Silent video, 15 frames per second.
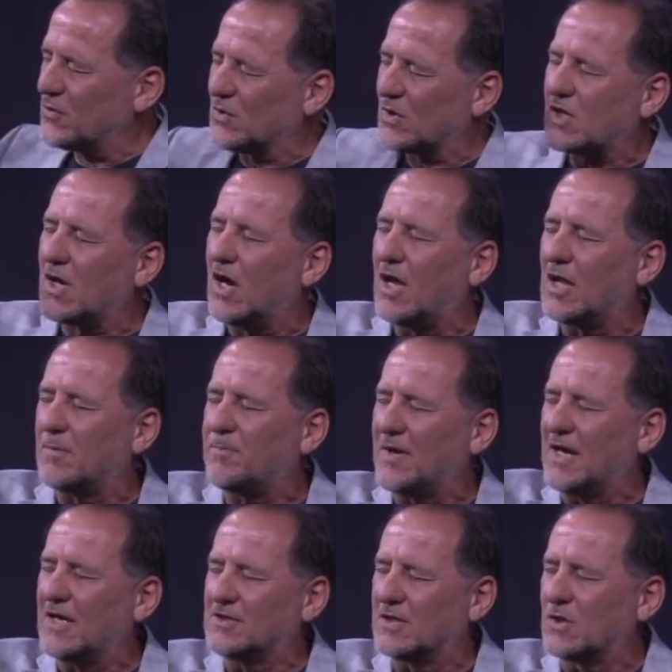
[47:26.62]
you will call
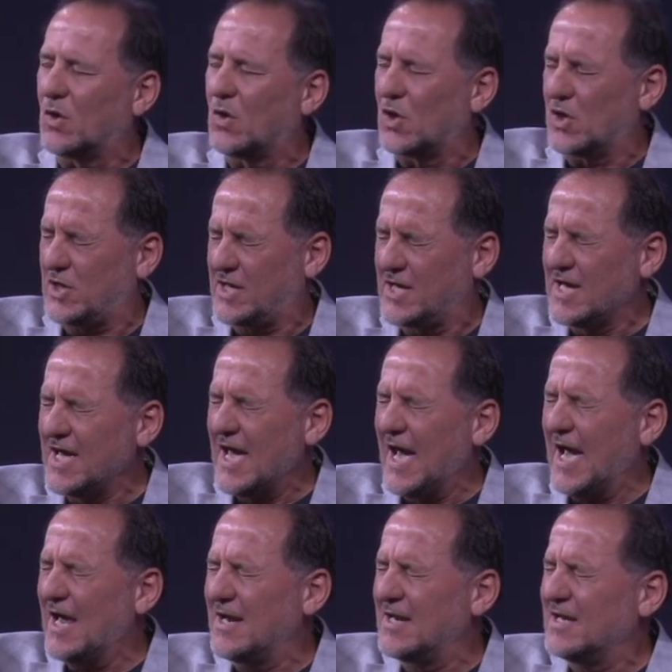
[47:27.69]
upon the Lord
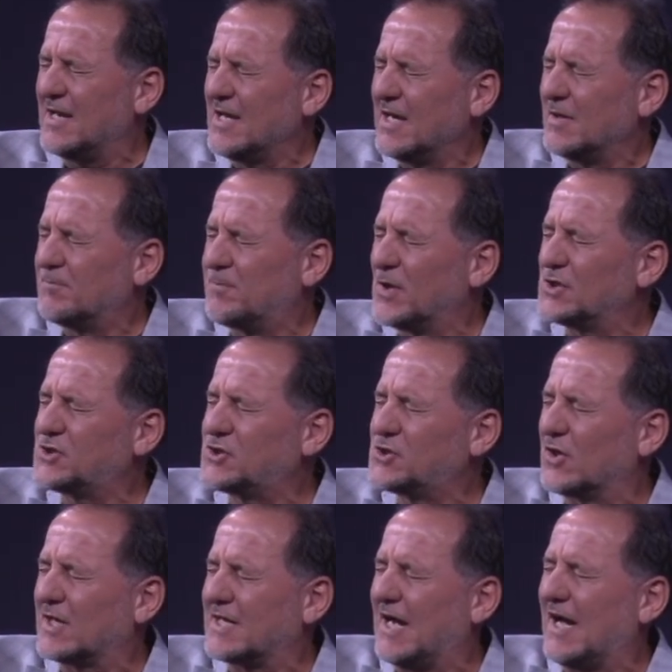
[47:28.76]
and put
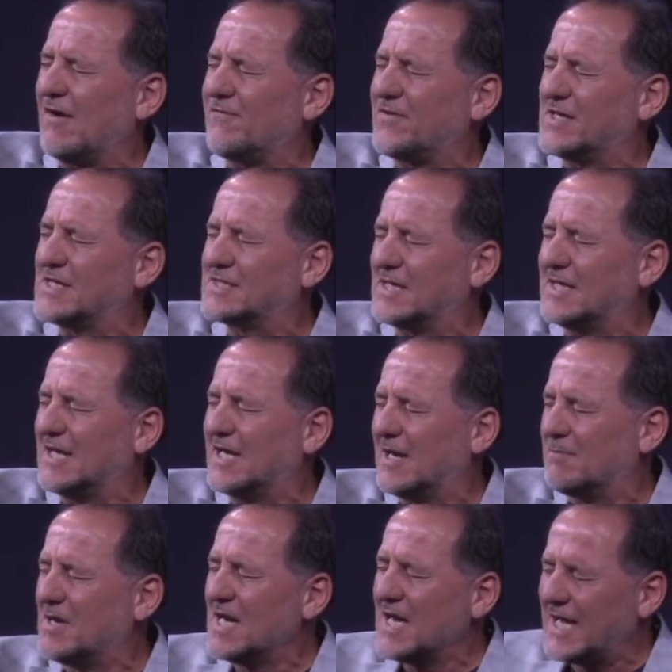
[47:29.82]
your confidence in
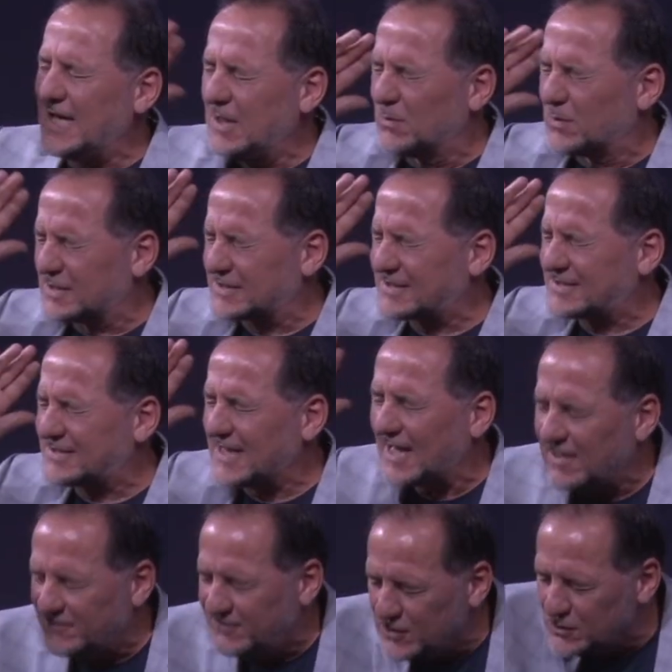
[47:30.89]
him, he will
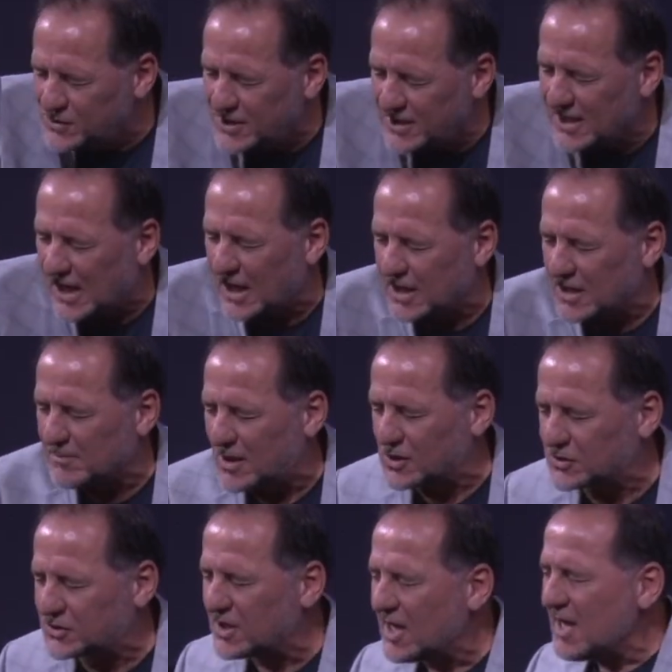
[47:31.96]
save you to the
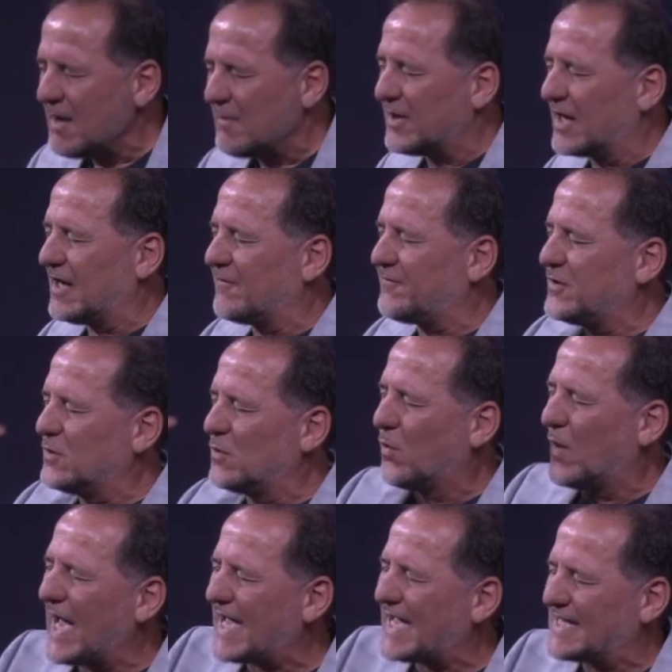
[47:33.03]
uttermost. But if you
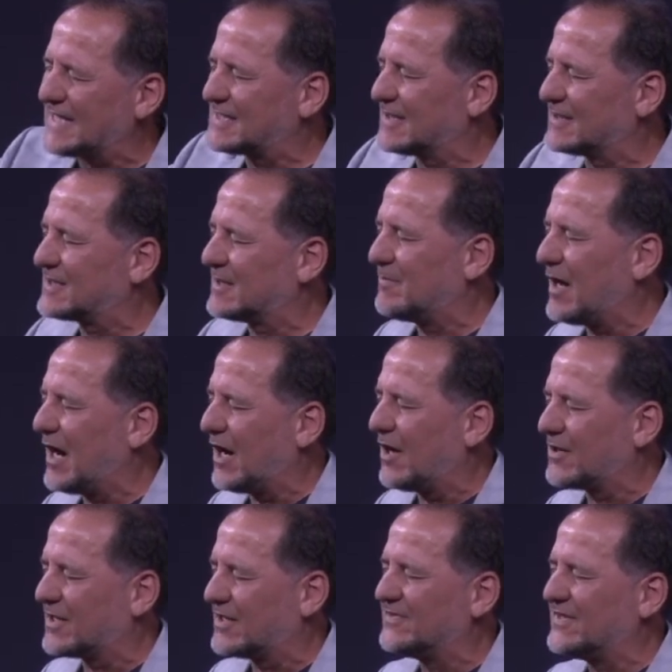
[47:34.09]
wait until
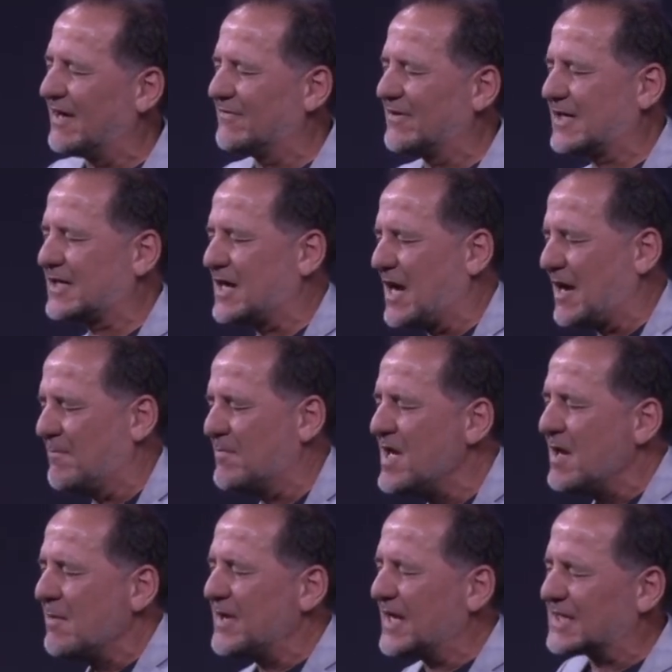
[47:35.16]
tomorrow, it'll never come,
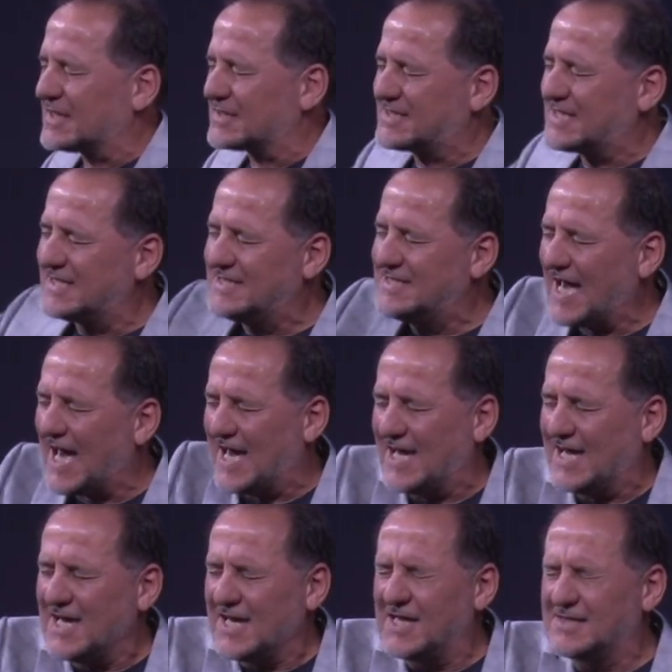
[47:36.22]
because
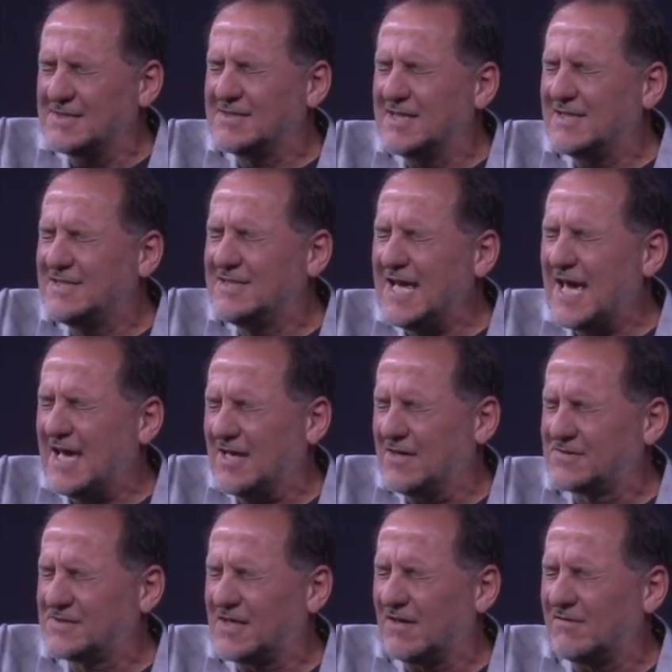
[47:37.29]
today is the day
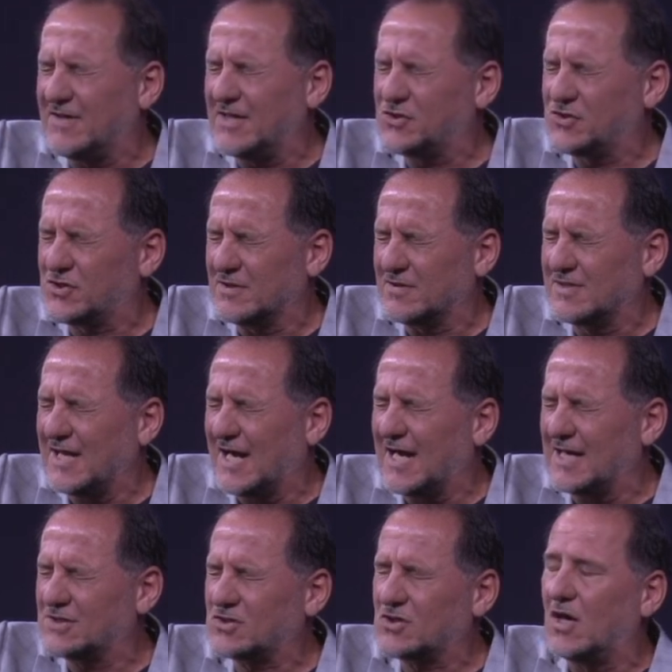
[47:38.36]
of salvation.
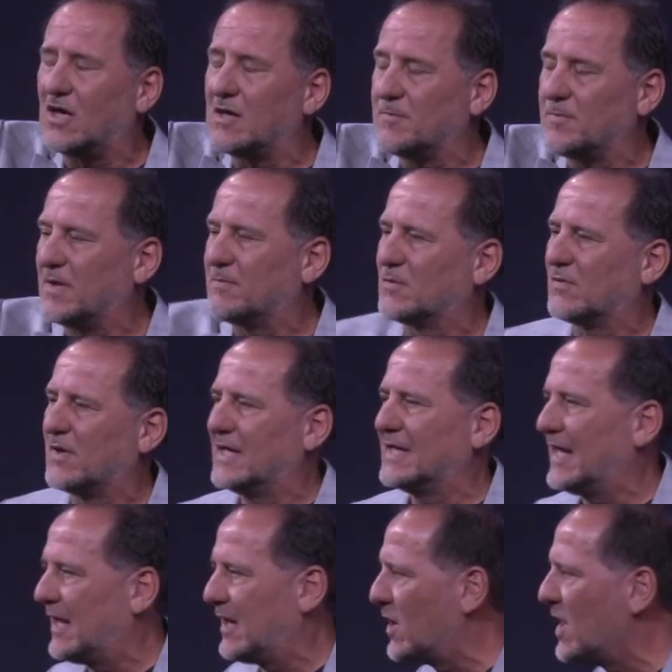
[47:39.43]
God is calling people right
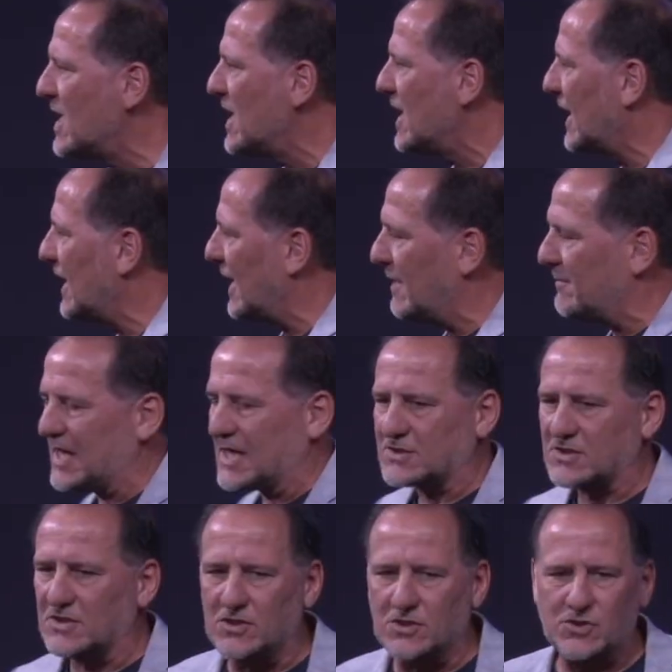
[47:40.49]
now, and I'm
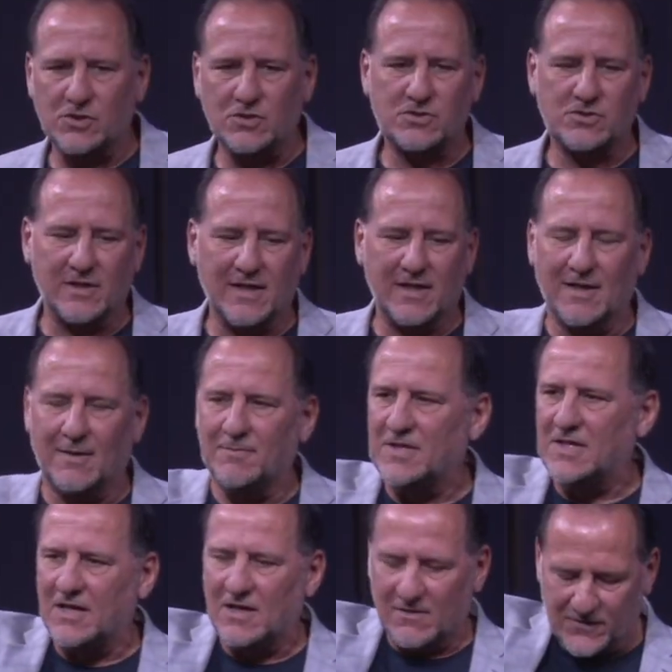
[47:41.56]
asking you to shoot your hand up in the
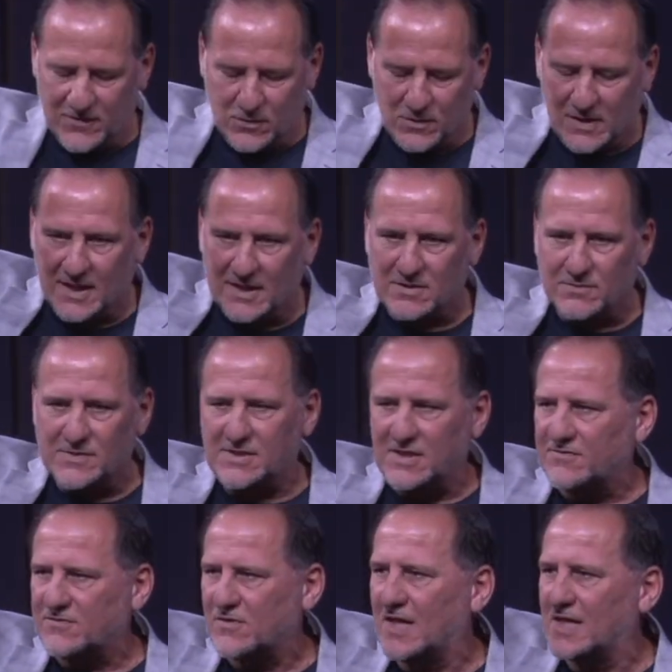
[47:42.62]
air. If you would like to
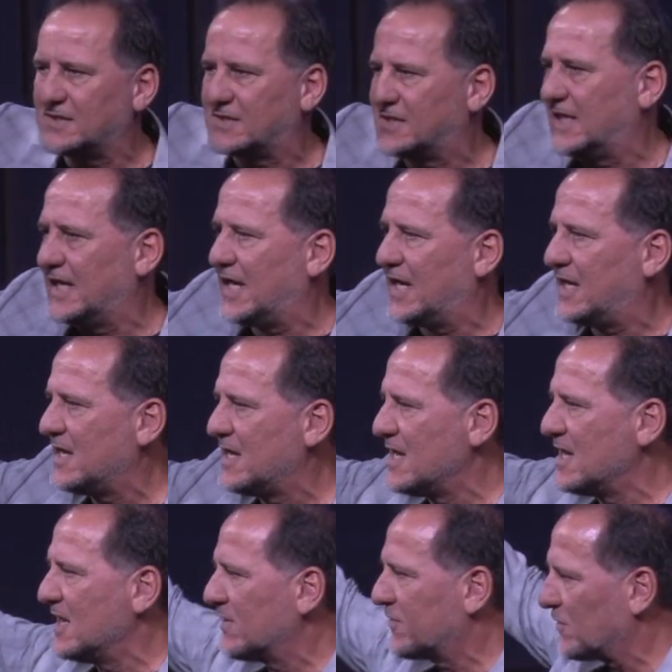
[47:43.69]
receive Christ today,
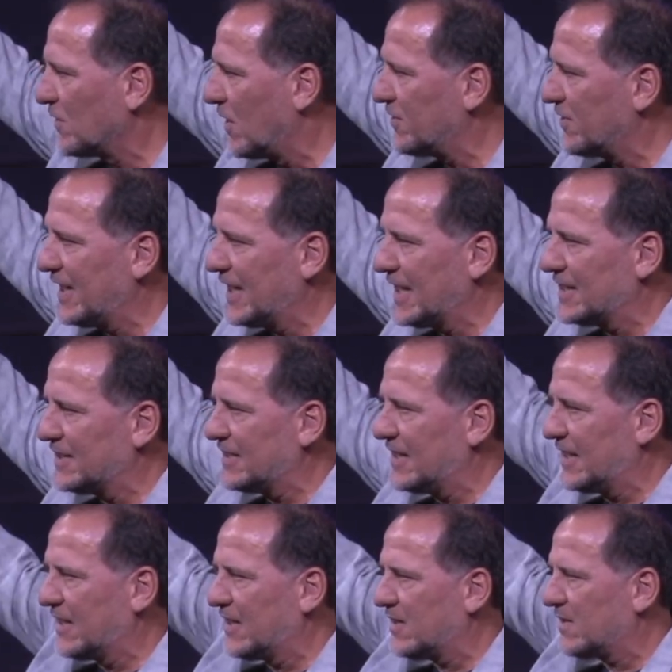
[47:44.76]
throw your hand in the
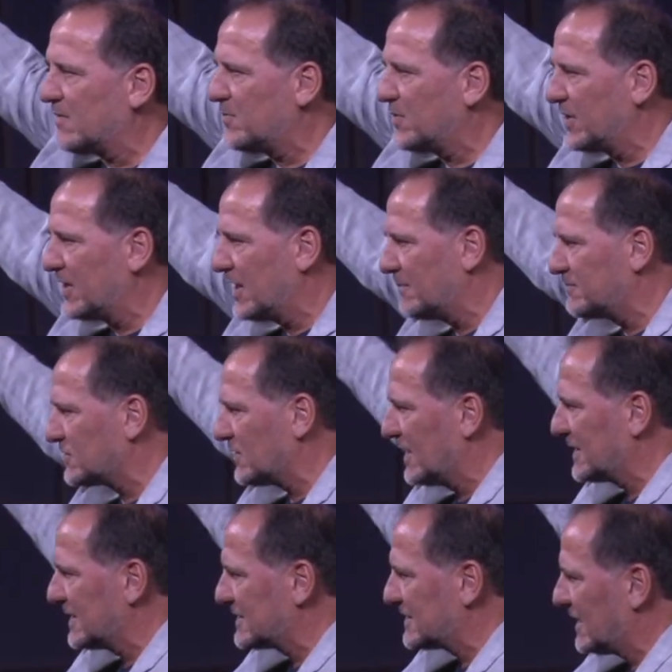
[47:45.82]
air, put it up so I
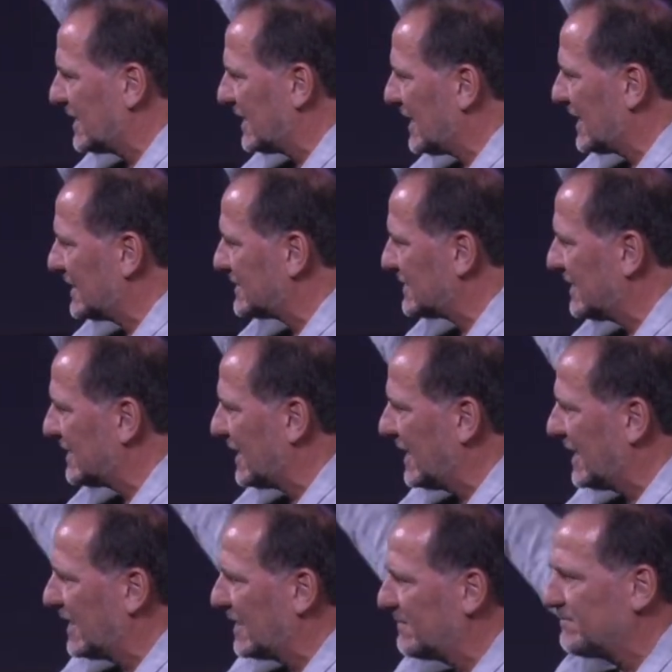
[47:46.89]
can see it. Yeah, I see that
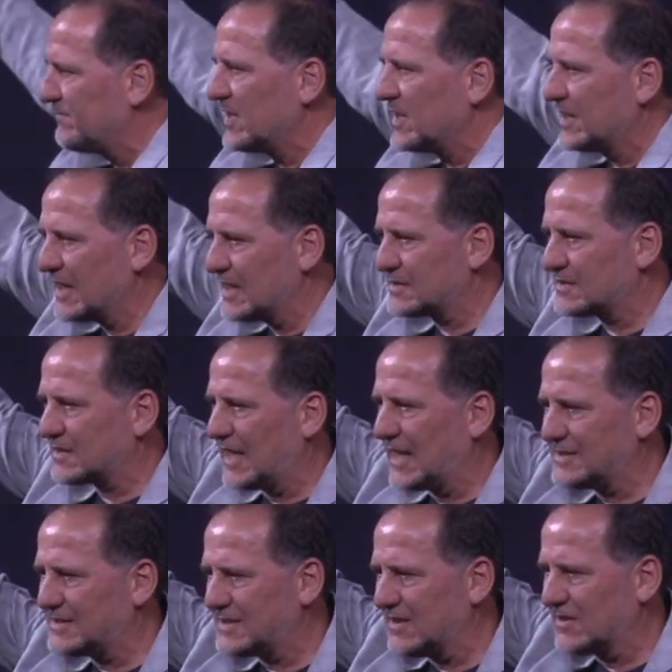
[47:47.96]
hand. Yes,
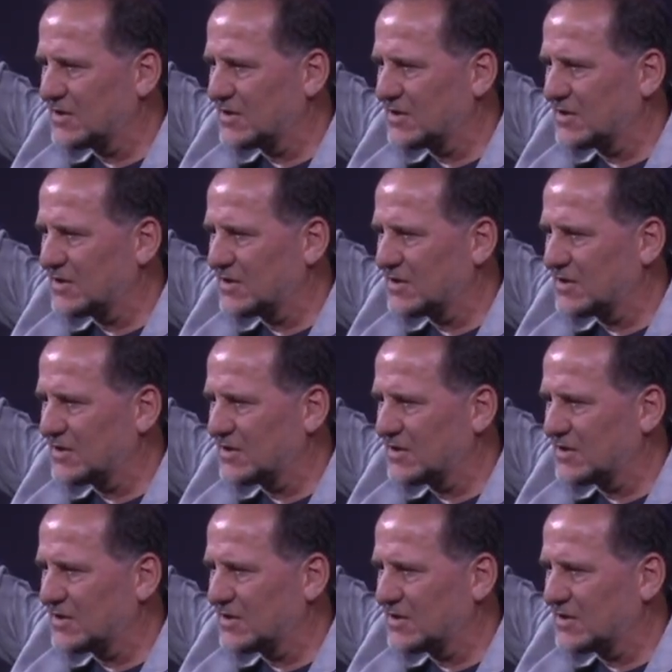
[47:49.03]
I see